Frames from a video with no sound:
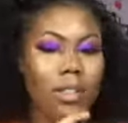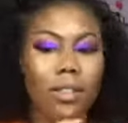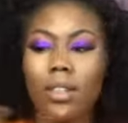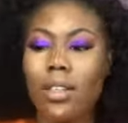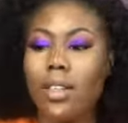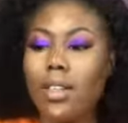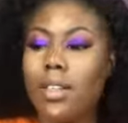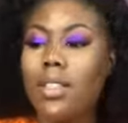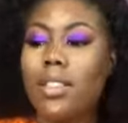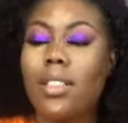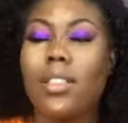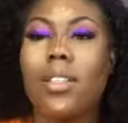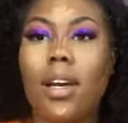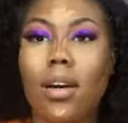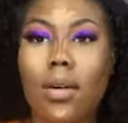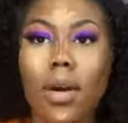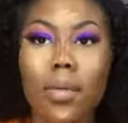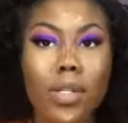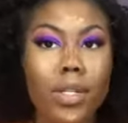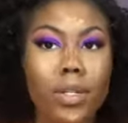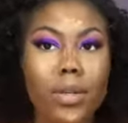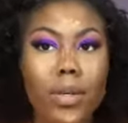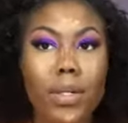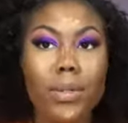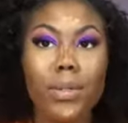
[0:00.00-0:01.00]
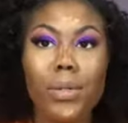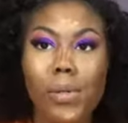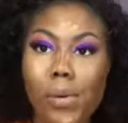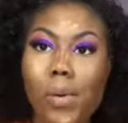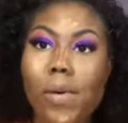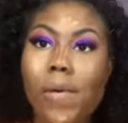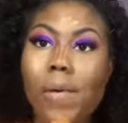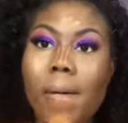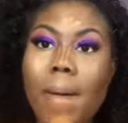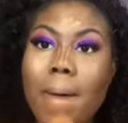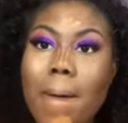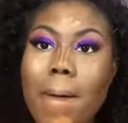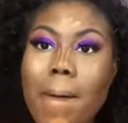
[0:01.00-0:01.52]
Taking my e.l.f. mist
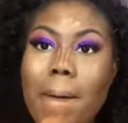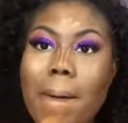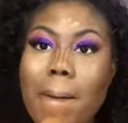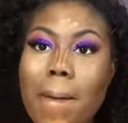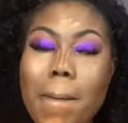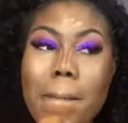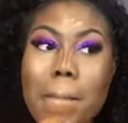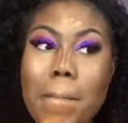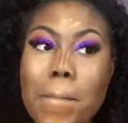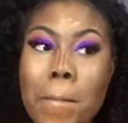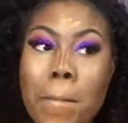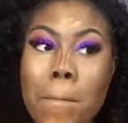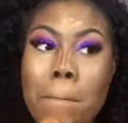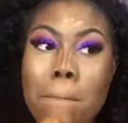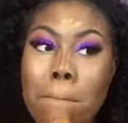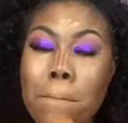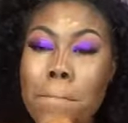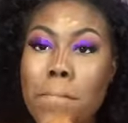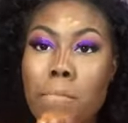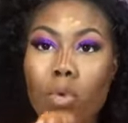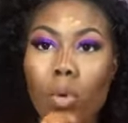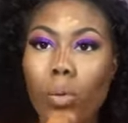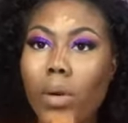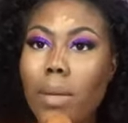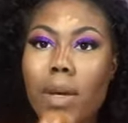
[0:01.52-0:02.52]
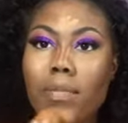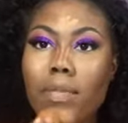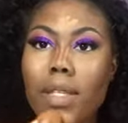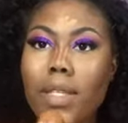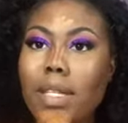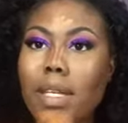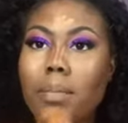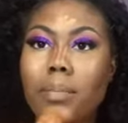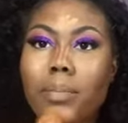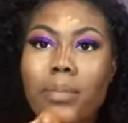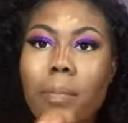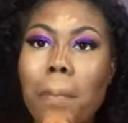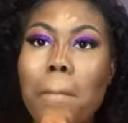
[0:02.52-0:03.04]
instead, I began to buff out that
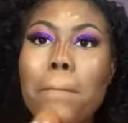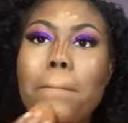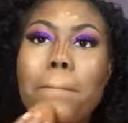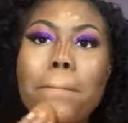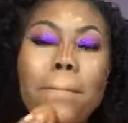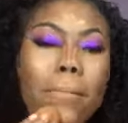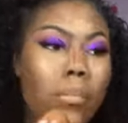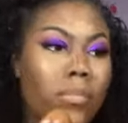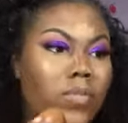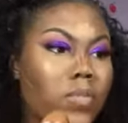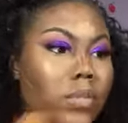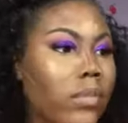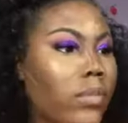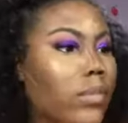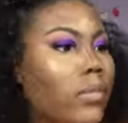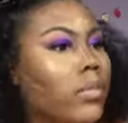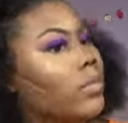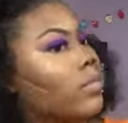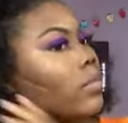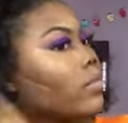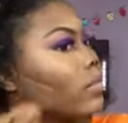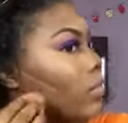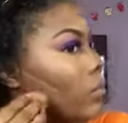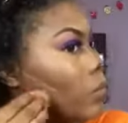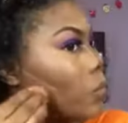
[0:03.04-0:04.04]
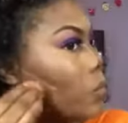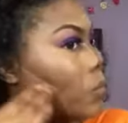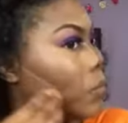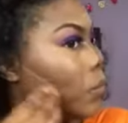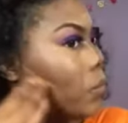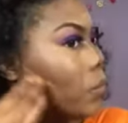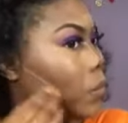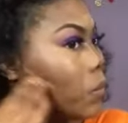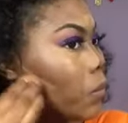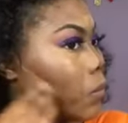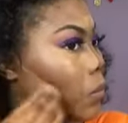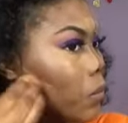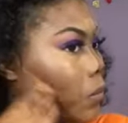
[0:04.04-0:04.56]
cream concealer that we placed on our
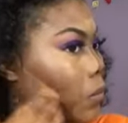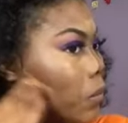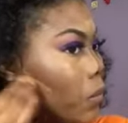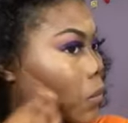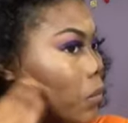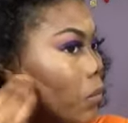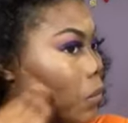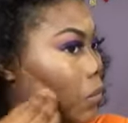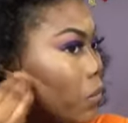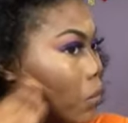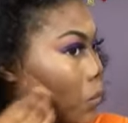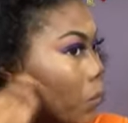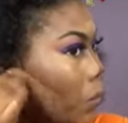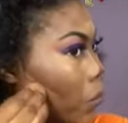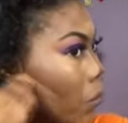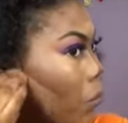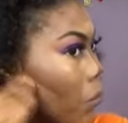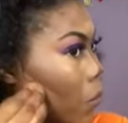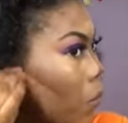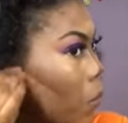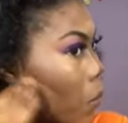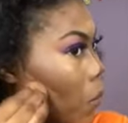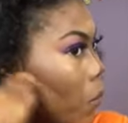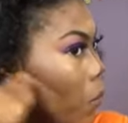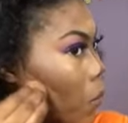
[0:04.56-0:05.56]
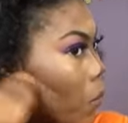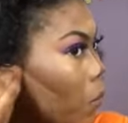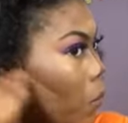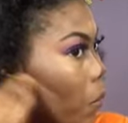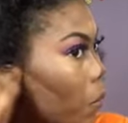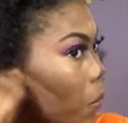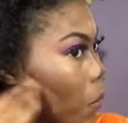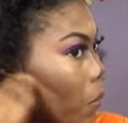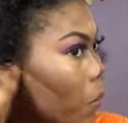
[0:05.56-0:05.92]
face to get that sharper look.